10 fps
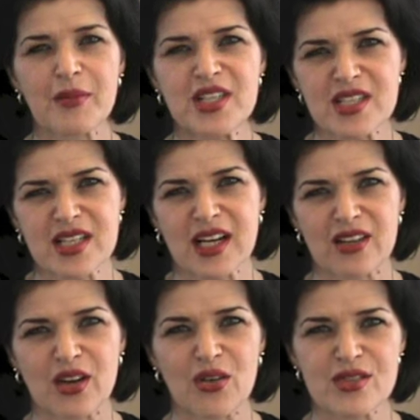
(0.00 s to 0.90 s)
I mean, just to
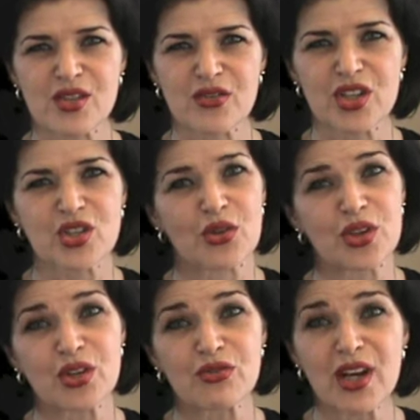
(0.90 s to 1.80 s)
cut the whole story short,
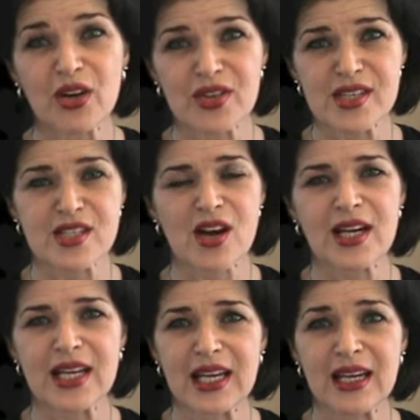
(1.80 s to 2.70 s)
you can read on the
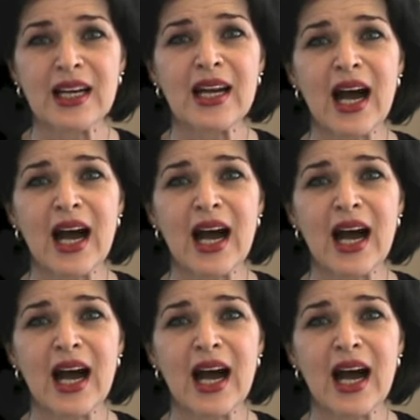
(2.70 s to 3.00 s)
site here